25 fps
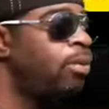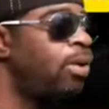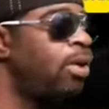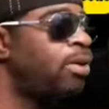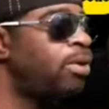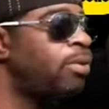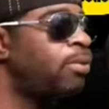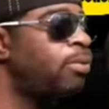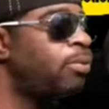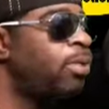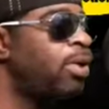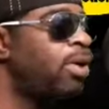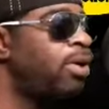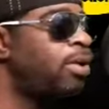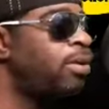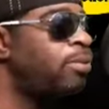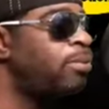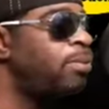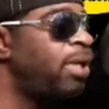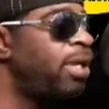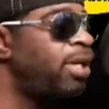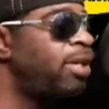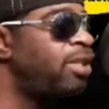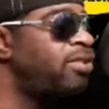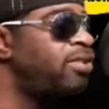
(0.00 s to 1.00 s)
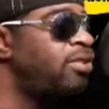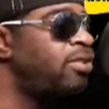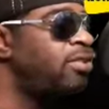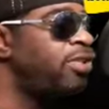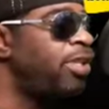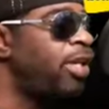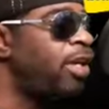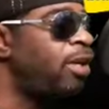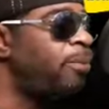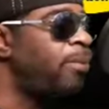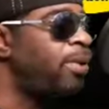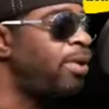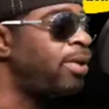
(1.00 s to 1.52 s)
Welcome, welcome, ladies and
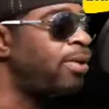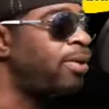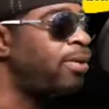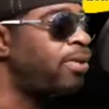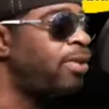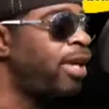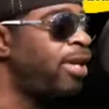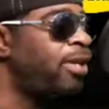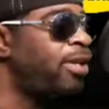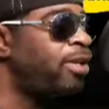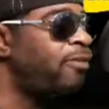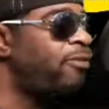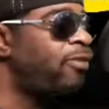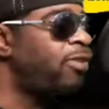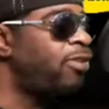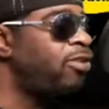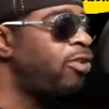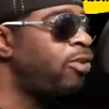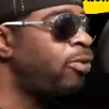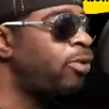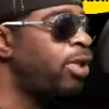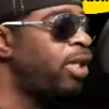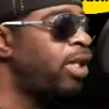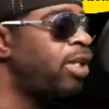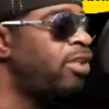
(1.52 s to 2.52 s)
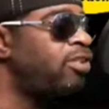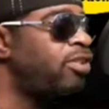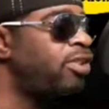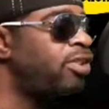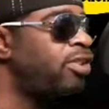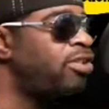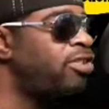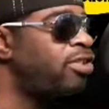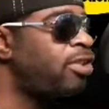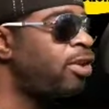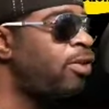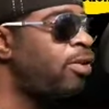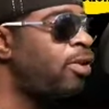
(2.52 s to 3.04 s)
gentlemen. Thank you for tuning in to
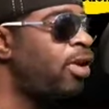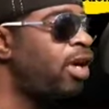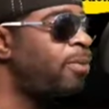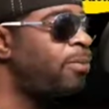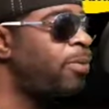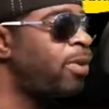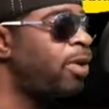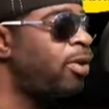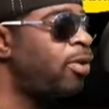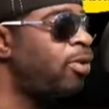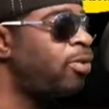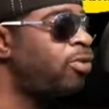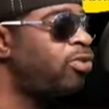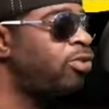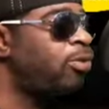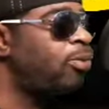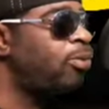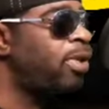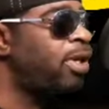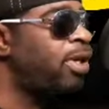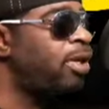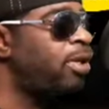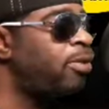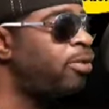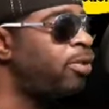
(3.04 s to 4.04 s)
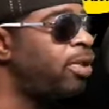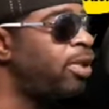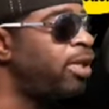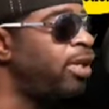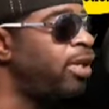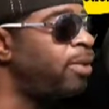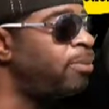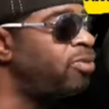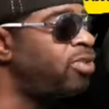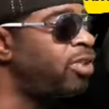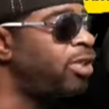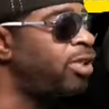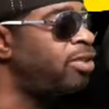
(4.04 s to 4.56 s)
the show. I'm your host, the one and only
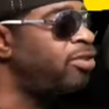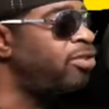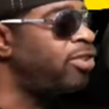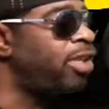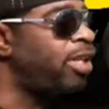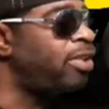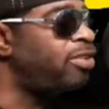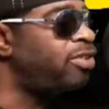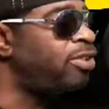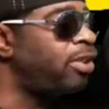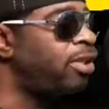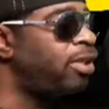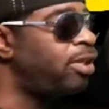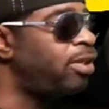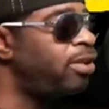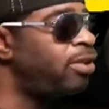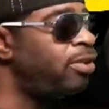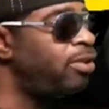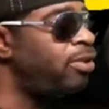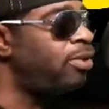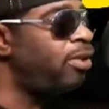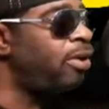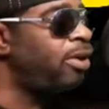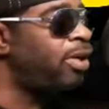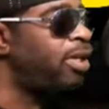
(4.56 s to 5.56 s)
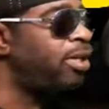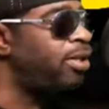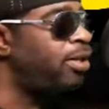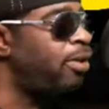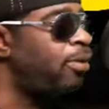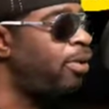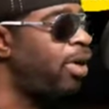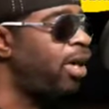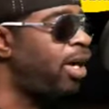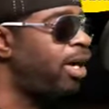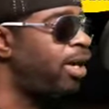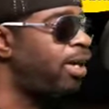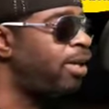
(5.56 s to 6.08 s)
M to the J to the... You already
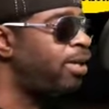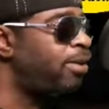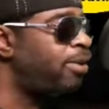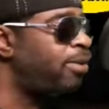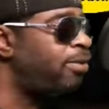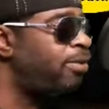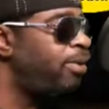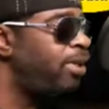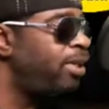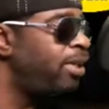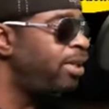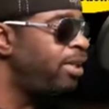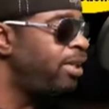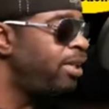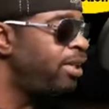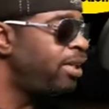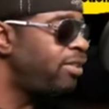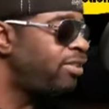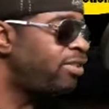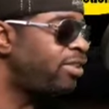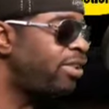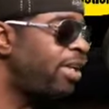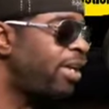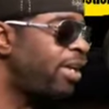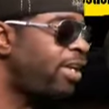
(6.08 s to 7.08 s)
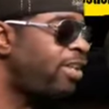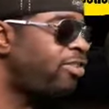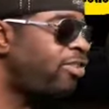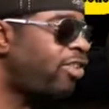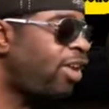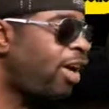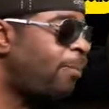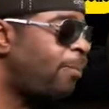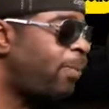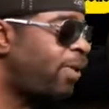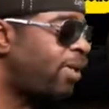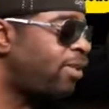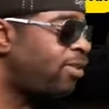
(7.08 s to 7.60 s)
know how I go. Today's
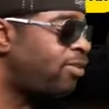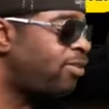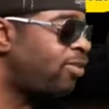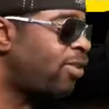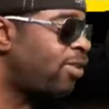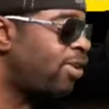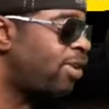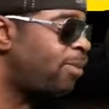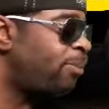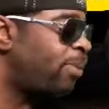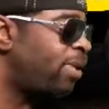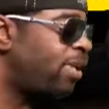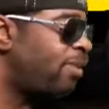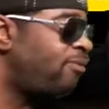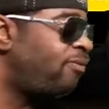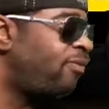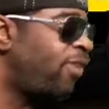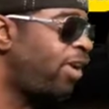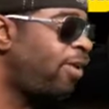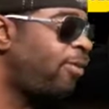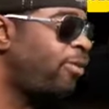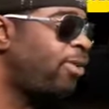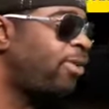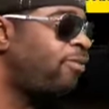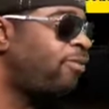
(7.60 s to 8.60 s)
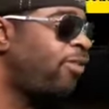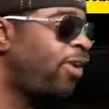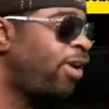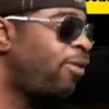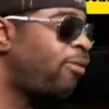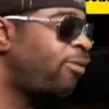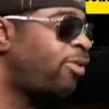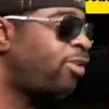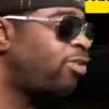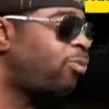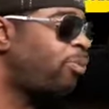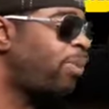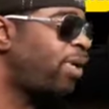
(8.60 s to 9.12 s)
topic is going to be very,
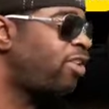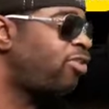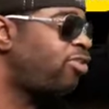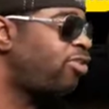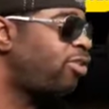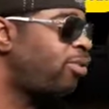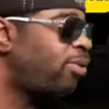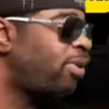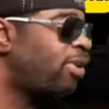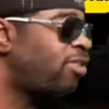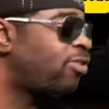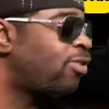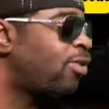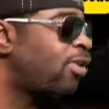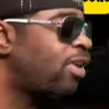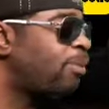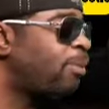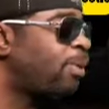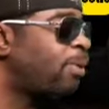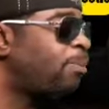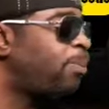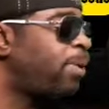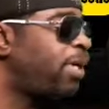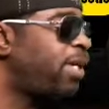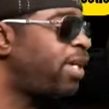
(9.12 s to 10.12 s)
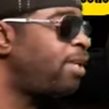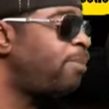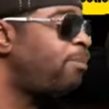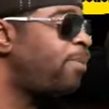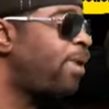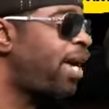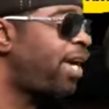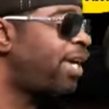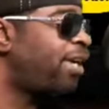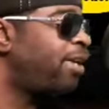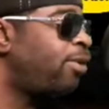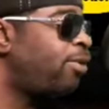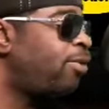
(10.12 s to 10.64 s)
very special. It's going to be
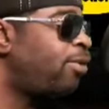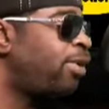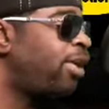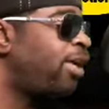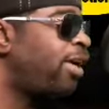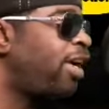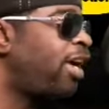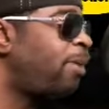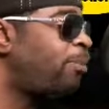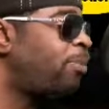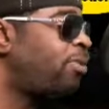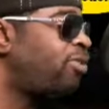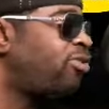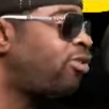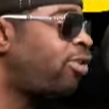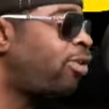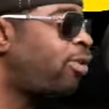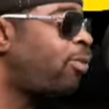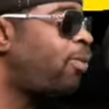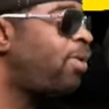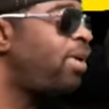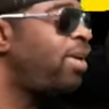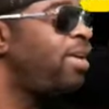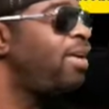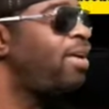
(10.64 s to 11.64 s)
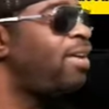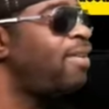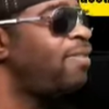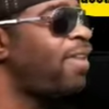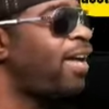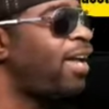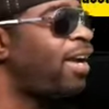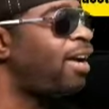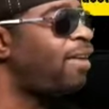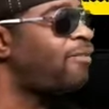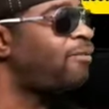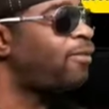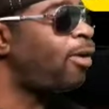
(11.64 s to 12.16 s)
piggybacking on an episode
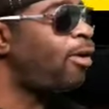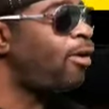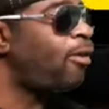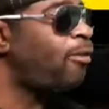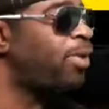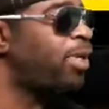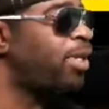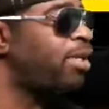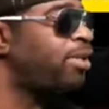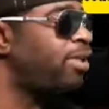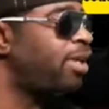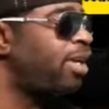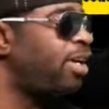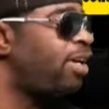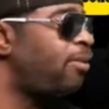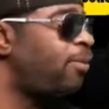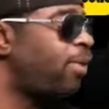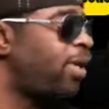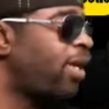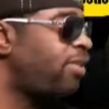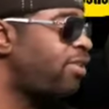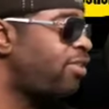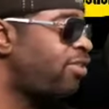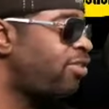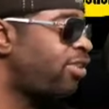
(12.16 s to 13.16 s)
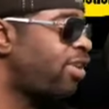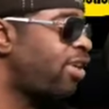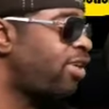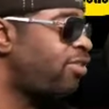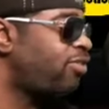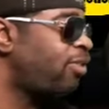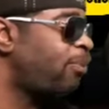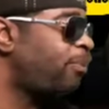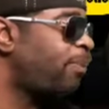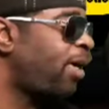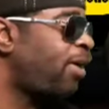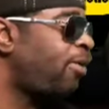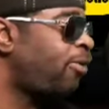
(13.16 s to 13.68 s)
that I've already done when I
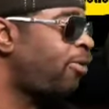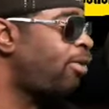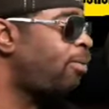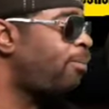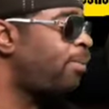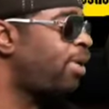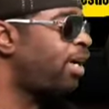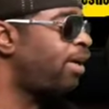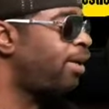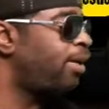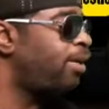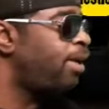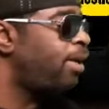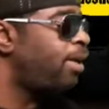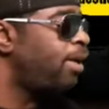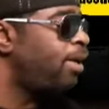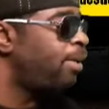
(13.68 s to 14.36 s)
discussed about on my